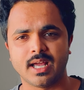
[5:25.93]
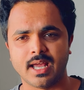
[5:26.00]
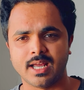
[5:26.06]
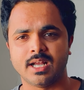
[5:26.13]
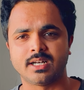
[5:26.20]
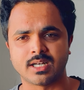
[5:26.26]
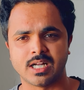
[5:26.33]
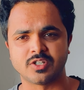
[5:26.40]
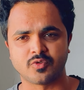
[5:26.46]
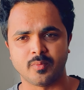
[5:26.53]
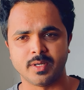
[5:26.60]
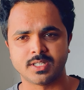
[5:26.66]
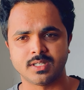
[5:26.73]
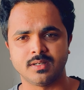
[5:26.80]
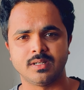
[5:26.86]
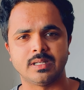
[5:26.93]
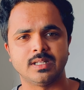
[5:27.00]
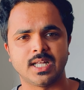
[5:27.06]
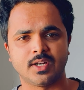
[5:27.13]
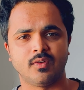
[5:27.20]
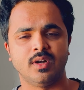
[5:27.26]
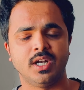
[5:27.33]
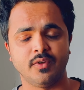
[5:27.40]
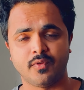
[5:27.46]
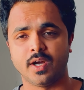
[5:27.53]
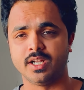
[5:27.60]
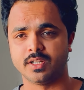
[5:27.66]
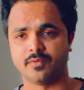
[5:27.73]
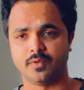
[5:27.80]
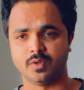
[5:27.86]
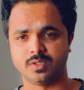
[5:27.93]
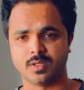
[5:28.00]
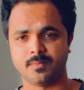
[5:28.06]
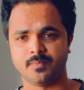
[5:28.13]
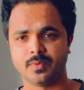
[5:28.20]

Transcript: AI transformation that will define the future.